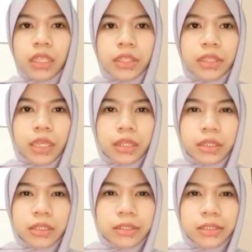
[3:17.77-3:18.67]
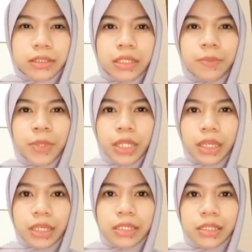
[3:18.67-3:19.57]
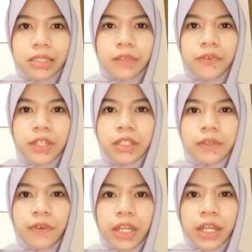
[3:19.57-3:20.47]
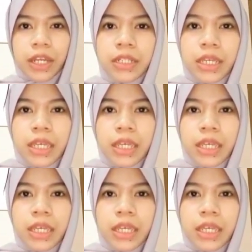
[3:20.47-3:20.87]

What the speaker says: And then the PNS is then further divided